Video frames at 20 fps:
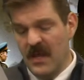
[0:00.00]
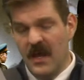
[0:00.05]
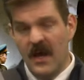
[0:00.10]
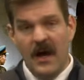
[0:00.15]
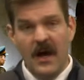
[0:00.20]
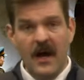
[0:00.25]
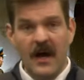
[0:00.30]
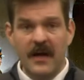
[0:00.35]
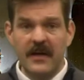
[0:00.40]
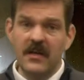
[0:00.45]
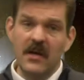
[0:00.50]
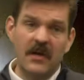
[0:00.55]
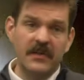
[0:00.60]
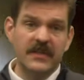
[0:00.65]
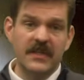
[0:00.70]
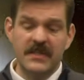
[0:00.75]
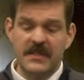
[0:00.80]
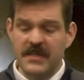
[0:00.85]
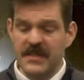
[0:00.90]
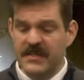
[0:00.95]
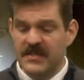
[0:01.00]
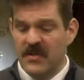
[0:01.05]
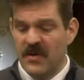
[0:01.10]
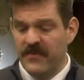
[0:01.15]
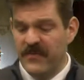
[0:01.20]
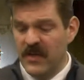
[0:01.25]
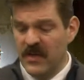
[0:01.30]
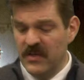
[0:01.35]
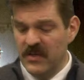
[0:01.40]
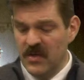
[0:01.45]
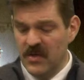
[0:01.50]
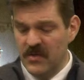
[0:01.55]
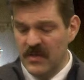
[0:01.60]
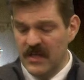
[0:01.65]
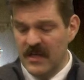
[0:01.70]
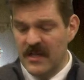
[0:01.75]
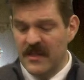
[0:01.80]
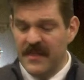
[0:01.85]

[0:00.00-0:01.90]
Yalta's in the Soviet Union,